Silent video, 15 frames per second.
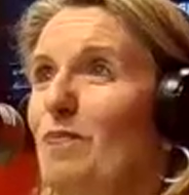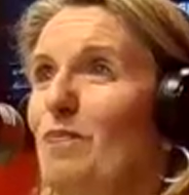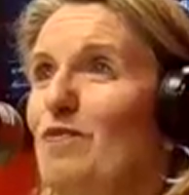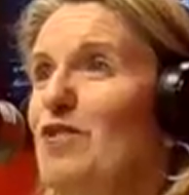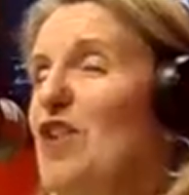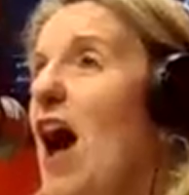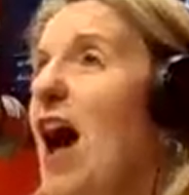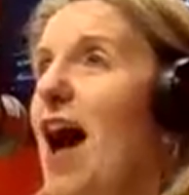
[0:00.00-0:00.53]

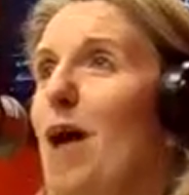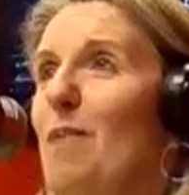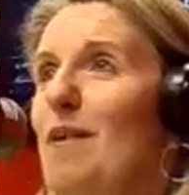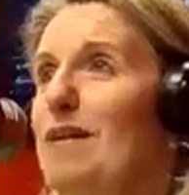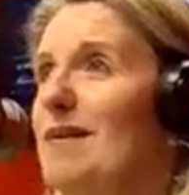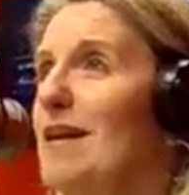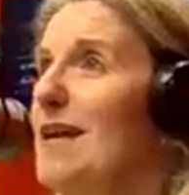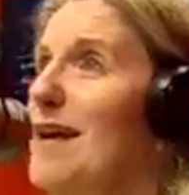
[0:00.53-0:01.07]
job
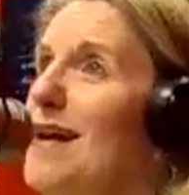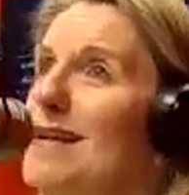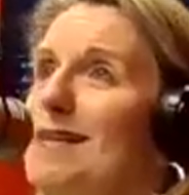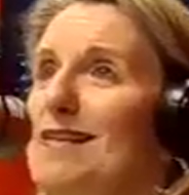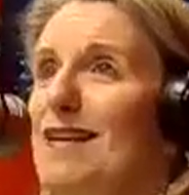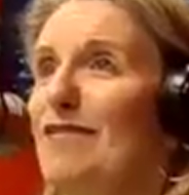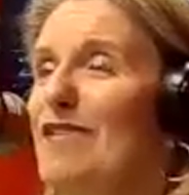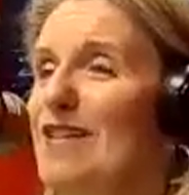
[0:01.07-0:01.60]
and the
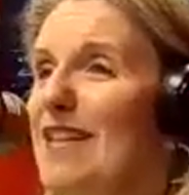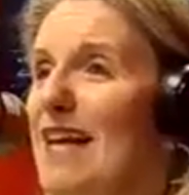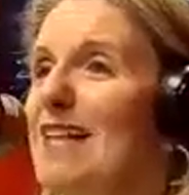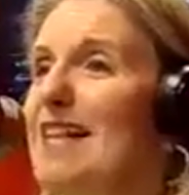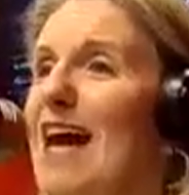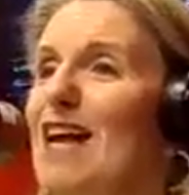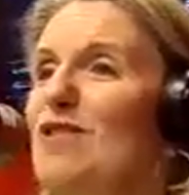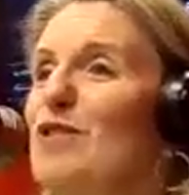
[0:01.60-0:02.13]
kids and everything
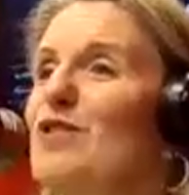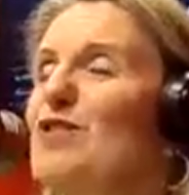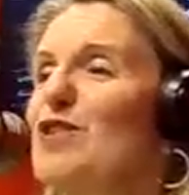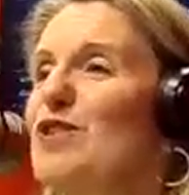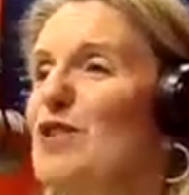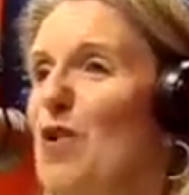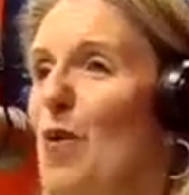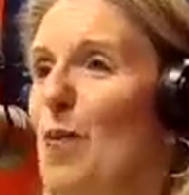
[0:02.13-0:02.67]
like that, there's
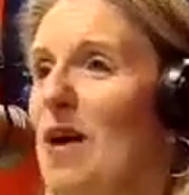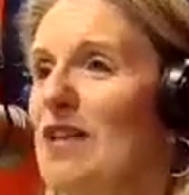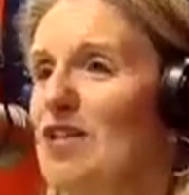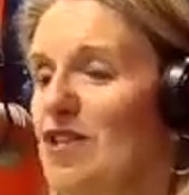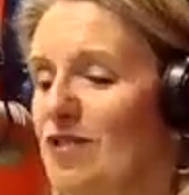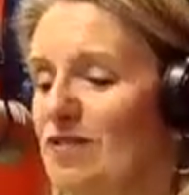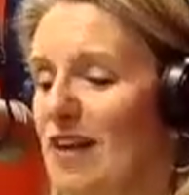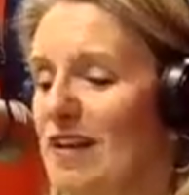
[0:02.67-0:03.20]
just so
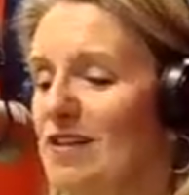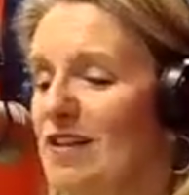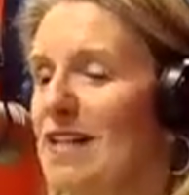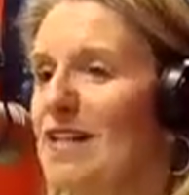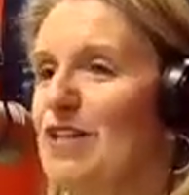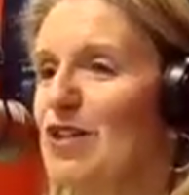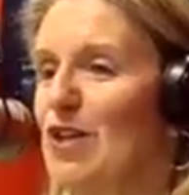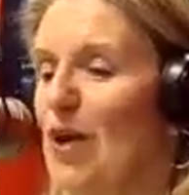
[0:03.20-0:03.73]
much that you
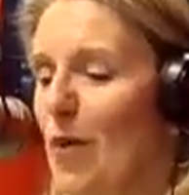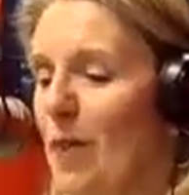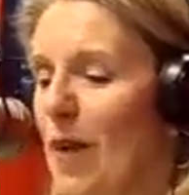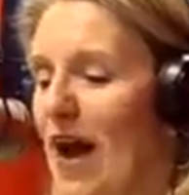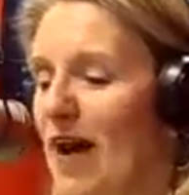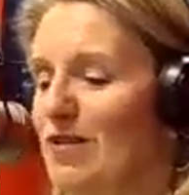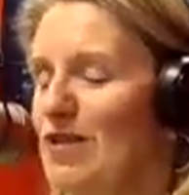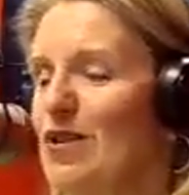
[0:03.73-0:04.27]
need to know
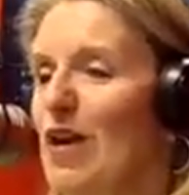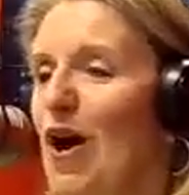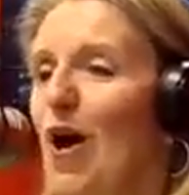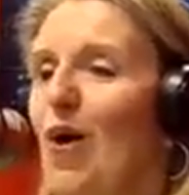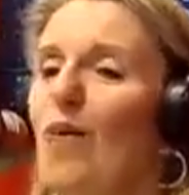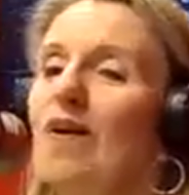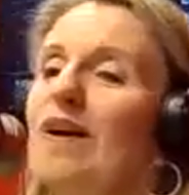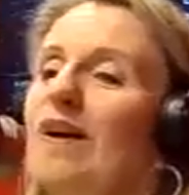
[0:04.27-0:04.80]
about.
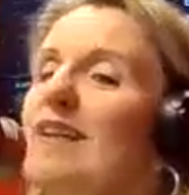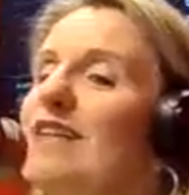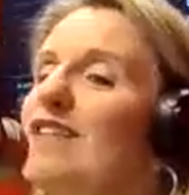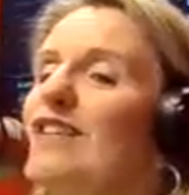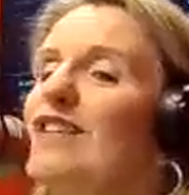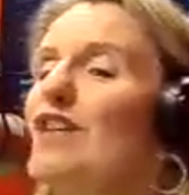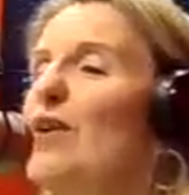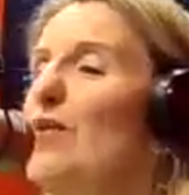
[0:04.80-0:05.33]
So
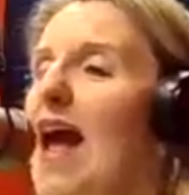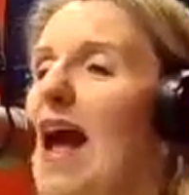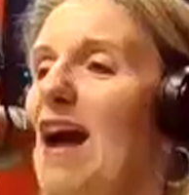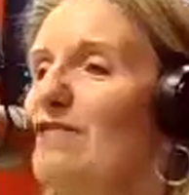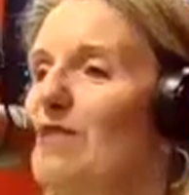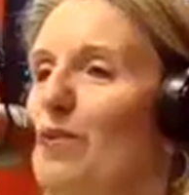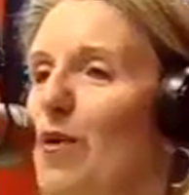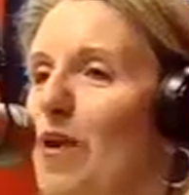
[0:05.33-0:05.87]
you don't
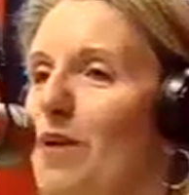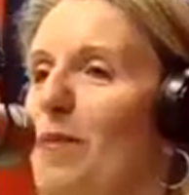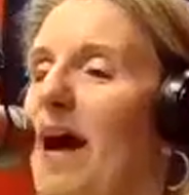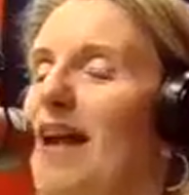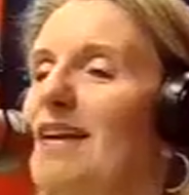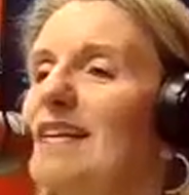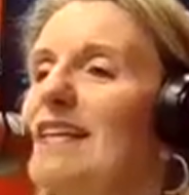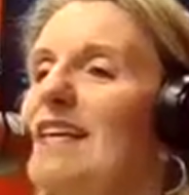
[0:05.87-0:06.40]
have to worry
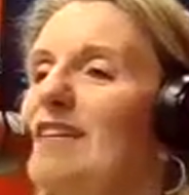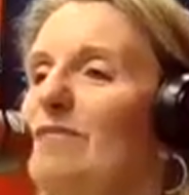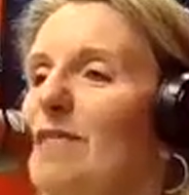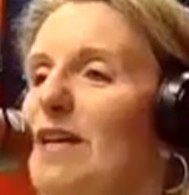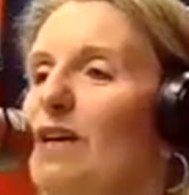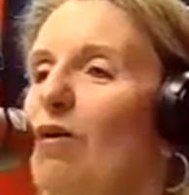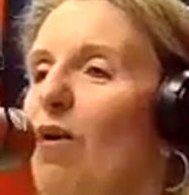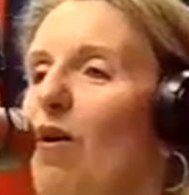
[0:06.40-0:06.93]
about it. Give
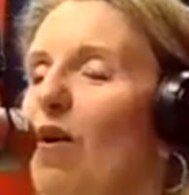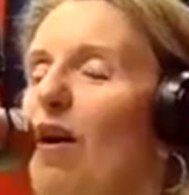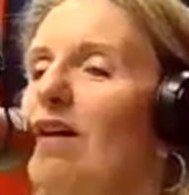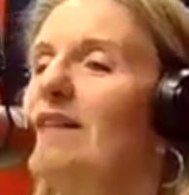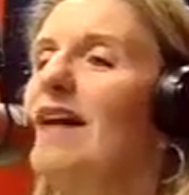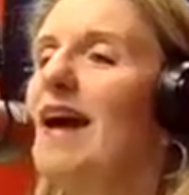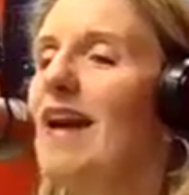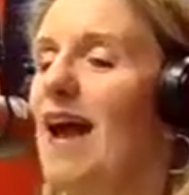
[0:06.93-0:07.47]
me a
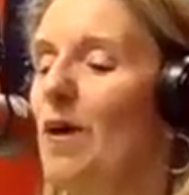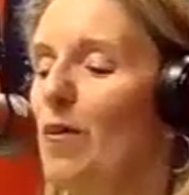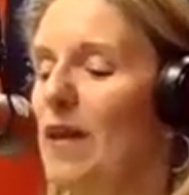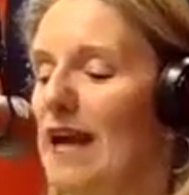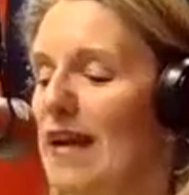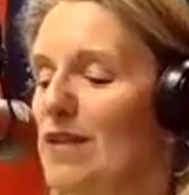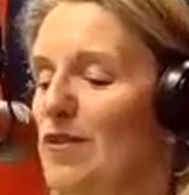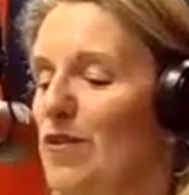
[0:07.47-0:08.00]
call and I will
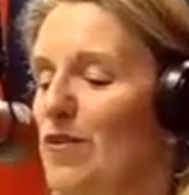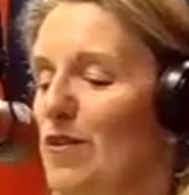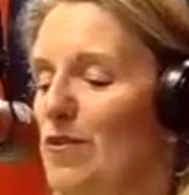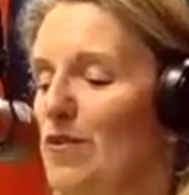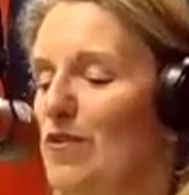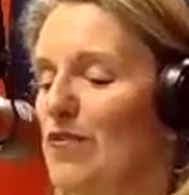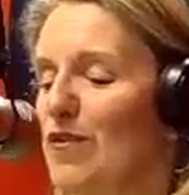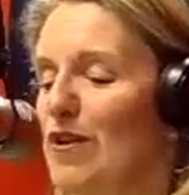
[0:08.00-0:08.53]
answer
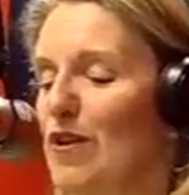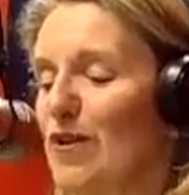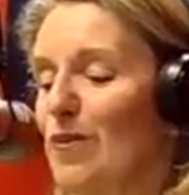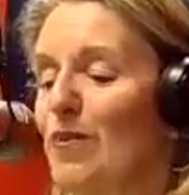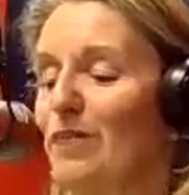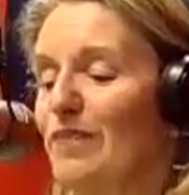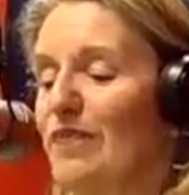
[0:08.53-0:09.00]
those for you.